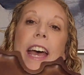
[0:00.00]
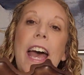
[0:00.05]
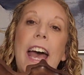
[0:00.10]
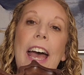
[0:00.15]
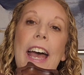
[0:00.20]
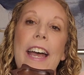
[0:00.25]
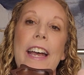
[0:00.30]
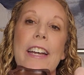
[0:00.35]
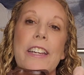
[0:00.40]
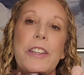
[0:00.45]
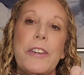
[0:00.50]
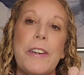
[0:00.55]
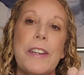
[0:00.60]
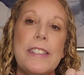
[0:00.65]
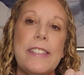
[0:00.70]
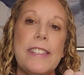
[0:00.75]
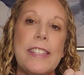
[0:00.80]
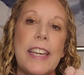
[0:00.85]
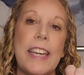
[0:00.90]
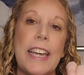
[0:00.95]
And you
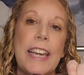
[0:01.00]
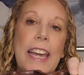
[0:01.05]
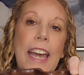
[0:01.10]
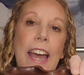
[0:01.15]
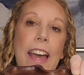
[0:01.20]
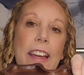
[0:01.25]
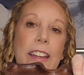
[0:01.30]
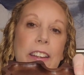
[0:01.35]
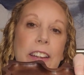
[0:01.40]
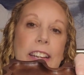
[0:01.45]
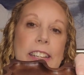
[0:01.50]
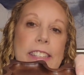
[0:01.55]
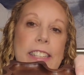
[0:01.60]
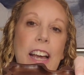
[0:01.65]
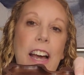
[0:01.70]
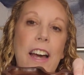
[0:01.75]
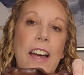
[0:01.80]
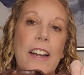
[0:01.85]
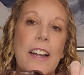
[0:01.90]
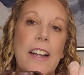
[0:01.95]
can see again, it's
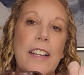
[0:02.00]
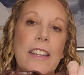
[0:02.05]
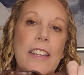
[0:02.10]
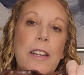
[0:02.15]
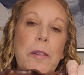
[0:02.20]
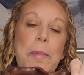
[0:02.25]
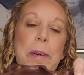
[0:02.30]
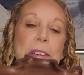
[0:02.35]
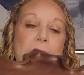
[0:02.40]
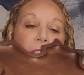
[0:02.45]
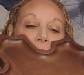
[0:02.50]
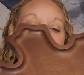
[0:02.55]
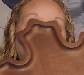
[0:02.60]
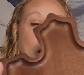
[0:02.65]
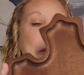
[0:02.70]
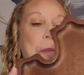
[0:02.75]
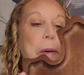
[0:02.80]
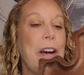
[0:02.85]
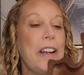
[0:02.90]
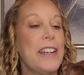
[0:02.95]
got a little bit of a
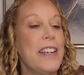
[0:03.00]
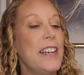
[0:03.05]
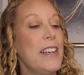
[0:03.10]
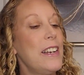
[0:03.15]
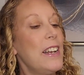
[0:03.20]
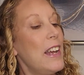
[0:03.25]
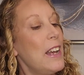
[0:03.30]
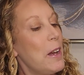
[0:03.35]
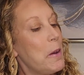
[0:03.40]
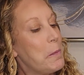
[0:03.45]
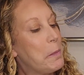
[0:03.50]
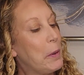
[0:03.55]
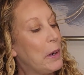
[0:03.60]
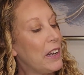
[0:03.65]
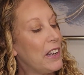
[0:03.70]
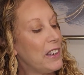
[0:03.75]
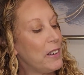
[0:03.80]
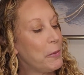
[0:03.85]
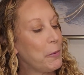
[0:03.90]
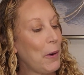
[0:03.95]
lip on it,
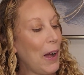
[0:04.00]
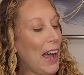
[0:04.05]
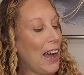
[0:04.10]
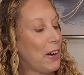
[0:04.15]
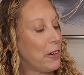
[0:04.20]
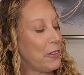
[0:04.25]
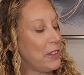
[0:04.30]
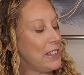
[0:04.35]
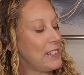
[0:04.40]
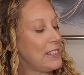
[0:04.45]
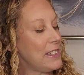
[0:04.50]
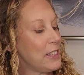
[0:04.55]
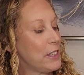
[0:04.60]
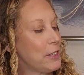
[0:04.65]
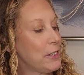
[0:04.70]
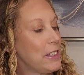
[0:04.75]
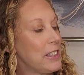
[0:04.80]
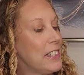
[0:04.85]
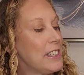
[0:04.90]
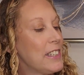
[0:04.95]
but wow, this
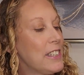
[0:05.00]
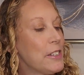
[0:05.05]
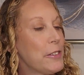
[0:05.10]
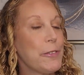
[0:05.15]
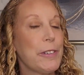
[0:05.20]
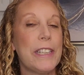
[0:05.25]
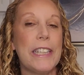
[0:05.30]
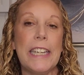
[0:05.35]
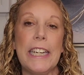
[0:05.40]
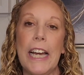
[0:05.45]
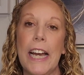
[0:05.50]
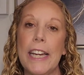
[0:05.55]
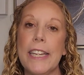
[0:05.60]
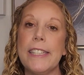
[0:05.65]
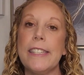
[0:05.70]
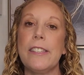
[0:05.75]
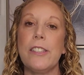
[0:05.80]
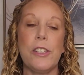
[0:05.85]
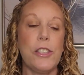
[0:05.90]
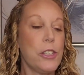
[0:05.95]
is really
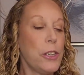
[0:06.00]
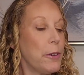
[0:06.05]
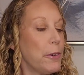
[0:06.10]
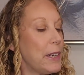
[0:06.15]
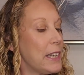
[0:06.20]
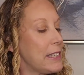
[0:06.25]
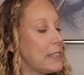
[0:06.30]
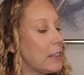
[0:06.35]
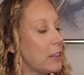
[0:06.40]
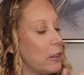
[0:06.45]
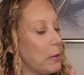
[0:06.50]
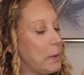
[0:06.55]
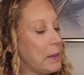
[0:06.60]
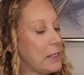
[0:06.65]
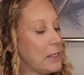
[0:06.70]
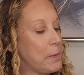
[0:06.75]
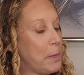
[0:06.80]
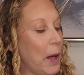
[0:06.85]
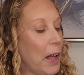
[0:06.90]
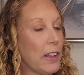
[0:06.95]
nice. So it's a little bit
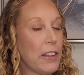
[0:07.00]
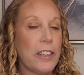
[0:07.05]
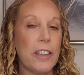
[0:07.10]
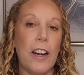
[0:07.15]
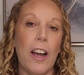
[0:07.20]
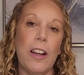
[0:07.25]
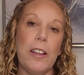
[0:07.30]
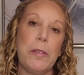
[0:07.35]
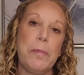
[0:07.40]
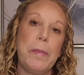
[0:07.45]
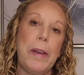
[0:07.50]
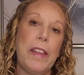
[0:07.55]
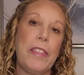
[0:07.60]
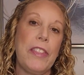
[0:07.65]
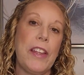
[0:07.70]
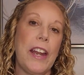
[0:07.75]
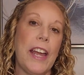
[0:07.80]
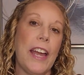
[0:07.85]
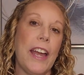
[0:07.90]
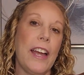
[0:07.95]
smaller, I'll admit,
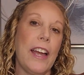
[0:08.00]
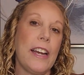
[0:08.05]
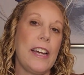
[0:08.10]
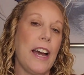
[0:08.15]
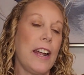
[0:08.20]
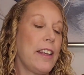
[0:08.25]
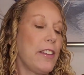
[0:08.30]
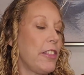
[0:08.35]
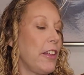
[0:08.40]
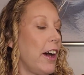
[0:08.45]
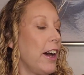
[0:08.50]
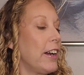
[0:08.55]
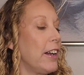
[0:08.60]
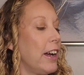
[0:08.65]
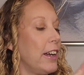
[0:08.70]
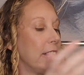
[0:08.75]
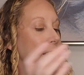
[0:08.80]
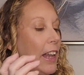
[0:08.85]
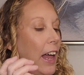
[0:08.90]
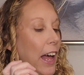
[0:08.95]
than I kind of thought
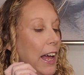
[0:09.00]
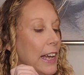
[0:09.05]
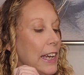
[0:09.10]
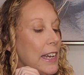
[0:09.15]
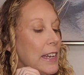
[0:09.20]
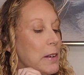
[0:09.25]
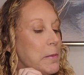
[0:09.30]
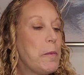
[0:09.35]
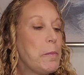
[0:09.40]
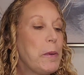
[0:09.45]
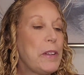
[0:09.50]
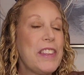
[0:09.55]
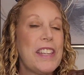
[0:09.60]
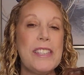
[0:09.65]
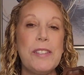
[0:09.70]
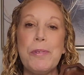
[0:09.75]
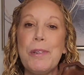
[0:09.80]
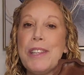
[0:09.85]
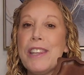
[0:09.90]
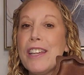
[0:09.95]
online, but
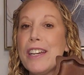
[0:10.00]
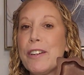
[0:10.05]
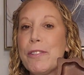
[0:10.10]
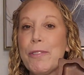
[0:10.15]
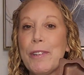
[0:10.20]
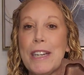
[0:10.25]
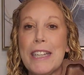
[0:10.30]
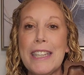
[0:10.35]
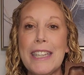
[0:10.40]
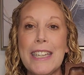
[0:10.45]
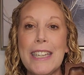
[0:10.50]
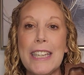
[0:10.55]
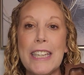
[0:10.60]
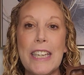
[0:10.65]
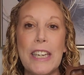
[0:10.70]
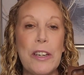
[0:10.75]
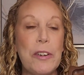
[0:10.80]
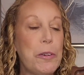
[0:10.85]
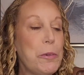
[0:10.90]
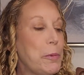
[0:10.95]
this would look really
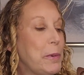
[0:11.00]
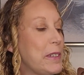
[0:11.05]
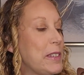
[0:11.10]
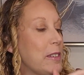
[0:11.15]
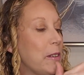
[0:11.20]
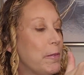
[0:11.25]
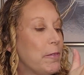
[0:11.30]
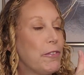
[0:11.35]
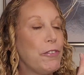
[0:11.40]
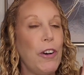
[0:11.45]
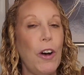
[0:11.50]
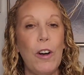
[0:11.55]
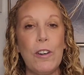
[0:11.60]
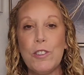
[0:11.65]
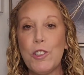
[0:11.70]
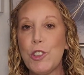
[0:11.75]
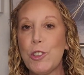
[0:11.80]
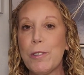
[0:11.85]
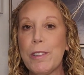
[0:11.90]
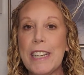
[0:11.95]
cute with some
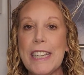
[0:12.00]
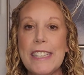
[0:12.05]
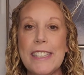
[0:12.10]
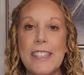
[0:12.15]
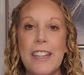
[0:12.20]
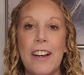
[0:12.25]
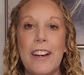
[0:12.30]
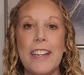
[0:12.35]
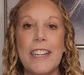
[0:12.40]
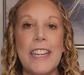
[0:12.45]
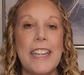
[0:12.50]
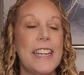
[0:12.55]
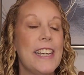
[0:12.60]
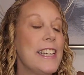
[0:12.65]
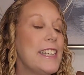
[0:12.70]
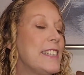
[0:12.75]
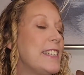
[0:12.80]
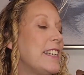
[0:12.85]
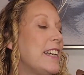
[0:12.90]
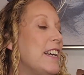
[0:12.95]
fall treats on
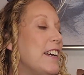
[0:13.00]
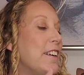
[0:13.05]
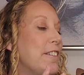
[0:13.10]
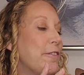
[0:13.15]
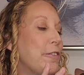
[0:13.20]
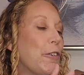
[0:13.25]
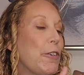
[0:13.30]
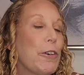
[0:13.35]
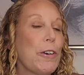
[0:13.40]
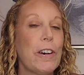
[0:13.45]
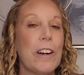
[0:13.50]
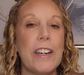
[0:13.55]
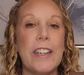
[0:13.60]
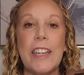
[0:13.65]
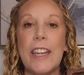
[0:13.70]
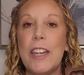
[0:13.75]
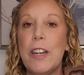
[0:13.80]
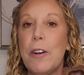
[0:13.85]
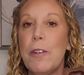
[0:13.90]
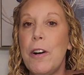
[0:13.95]
it for,
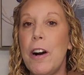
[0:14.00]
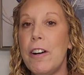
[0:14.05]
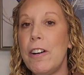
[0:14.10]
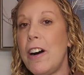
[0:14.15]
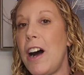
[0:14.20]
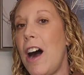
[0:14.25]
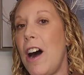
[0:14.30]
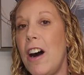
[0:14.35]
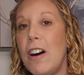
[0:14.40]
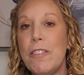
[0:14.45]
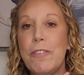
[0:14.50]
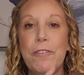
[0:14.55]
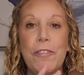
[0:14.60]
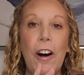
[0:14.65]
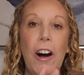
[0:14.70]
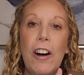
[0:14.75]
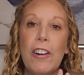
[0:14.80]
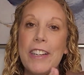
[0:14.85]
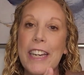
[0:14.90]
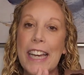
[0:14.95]
you know, a
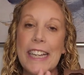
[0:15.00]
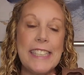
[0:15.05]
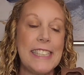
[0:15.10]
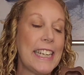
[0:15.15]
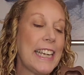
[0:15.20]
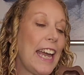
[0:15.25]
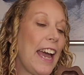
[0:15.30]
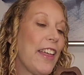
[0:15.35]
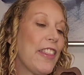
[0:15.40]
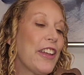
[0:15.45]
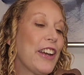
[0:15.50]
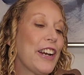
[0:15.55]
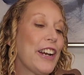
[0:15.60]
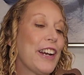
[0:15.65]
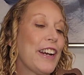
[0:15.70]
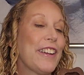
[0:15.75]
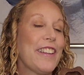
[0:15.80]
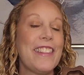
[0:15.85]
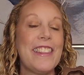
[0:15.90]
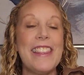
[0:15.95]
fall get
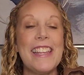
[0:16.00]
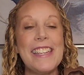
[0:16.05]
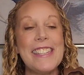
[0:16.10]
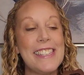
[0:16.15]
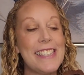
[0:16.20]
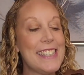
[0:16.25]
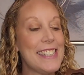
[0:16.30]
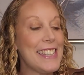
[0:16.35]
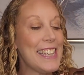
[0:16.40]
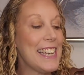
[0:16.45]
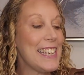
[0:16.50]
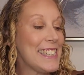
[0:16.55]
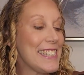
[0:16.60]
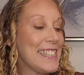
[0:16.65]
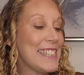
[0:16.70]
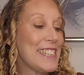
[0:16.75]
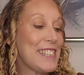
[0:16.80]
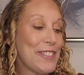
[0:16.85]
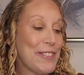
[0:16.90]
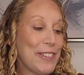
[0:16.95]
together. This
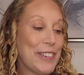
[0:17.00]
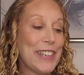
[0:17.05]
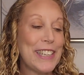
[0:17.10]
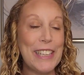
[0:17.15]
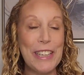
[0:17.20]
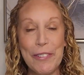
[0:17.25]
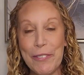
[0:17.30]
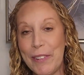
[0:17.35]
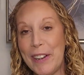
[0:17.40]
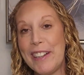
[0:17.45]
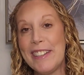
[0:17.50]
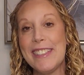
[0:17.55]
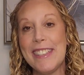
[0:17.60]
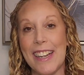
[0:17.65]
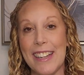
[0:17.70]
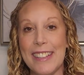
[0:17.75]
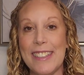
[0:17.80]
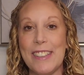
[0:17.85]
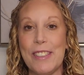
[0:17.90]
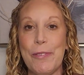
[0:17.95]
is really well
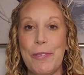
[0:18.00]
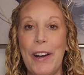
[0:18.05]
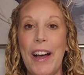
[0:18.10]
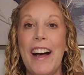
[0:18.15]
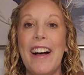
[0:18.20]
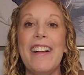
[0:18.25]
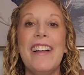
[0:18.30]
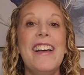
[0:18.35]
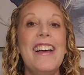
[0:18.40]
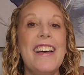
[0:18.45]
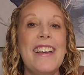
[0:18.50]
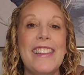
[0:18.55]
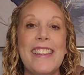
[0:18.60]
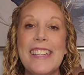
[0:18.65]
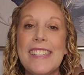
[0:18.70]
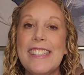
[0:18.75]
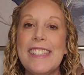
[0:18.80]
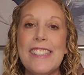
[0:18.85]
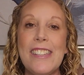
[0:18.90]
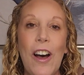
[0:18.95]
done as well.
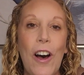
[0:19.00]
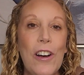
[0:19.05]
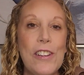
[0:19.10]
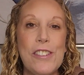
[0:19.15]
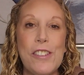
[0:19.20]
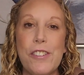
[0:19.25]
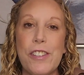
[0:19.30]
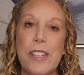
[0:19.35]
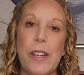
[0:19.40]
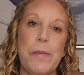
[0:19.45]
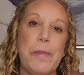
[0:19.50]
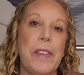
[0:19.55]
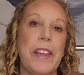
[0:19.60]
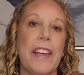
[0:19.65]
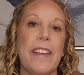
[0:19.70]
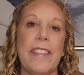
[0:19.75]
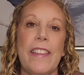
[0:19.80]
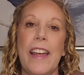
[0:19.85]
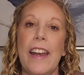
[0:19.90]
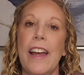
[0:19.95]
This is also
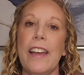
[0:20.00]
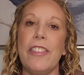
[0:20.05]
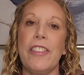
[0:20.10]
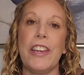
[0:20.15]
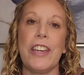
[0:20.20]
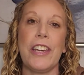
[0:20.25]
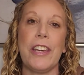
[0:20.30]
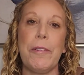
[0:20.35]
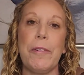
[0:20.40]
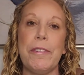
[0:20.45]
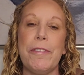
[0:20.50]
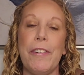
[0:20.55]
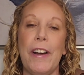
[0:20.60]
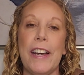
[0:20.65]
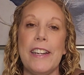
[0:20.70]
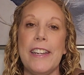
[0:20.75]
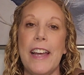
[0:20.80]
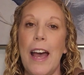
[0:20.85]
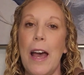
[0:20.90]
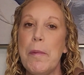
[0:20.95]
something that I think you would
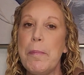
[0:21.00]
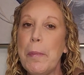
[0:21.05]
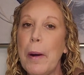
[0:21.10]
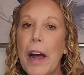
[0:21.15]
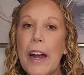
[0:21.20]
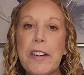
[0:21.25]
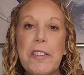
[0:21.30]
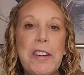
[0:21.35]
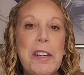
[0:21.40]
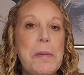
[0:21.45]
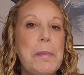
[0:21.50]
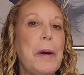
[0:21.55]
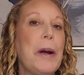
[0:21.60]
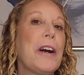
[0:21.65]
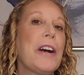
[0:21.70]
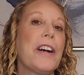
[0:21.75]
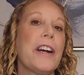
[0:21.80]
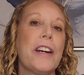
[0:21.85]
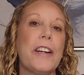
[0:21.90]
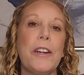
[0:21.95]
find at Pottery
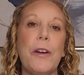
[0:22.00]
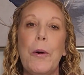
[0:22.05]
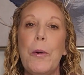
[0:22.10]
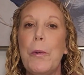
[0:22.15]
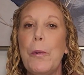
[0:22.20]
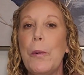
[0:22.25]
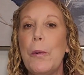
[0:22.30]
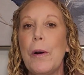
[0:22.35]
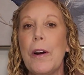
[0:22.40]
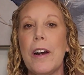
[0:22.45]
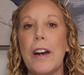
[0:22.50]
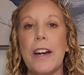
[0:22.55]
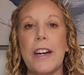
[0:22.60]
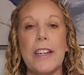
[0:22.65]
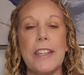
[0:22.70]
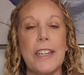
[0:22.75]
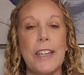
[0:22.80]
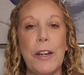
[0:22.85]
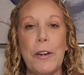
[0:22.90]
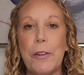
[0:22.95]
Barn
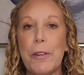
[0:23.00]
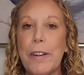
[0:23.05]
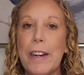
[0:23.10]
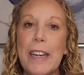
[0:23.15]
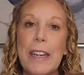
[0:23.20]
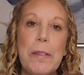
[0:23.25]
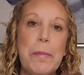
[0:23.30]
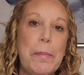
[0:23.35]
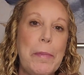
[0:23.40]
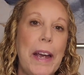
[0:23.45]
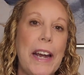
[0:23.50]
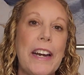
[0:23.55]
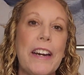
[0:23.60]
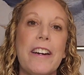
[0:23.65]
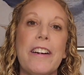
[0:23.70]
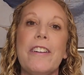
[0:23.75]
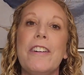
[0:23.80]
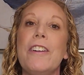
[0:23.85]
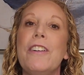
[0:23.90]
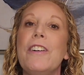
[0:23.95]
or, you know, Crate and
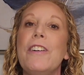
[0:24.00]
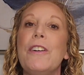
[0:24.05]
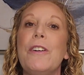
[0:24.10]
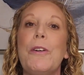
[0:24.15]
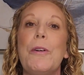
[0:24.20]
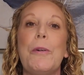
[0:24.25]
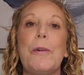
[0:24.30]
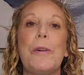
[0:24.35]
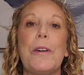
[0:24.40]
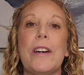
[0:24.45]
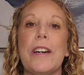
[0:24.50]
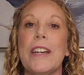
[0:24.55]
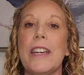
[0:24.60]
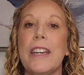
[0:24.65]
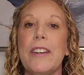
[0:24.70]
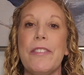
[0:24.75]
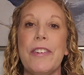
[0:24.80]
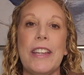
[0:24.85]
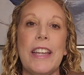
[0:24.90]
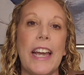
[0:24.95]
Barrel or
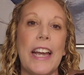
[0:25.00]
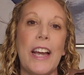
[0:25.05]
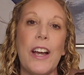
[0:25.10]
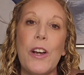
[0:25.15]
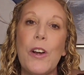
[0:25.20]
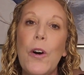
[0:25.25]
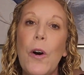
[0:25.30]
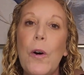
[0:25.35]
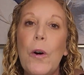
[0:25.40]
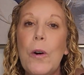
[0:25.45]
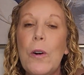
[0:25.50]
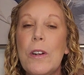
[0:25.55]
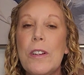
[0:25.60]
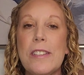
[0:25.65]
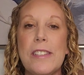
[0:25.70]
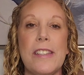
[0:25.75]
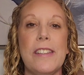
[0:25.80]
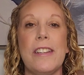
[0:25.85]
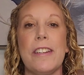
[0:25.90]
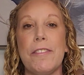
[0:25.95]
even like a
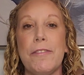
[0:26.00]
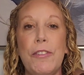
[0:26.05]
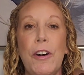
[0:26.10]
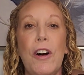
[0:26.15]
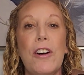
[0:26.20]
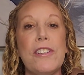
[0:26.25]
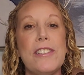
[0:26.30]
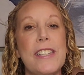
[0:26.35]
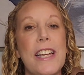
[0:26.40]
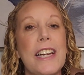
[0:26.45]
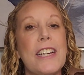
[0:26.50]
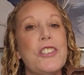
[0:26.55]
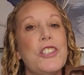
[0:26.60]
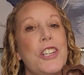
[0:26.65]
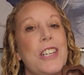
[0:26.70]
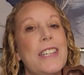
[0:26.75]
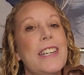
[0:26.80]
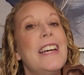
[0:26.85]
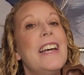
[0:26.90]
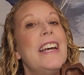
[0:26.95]
Kohl's in their fall
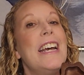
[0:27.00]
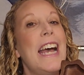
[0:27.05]
section.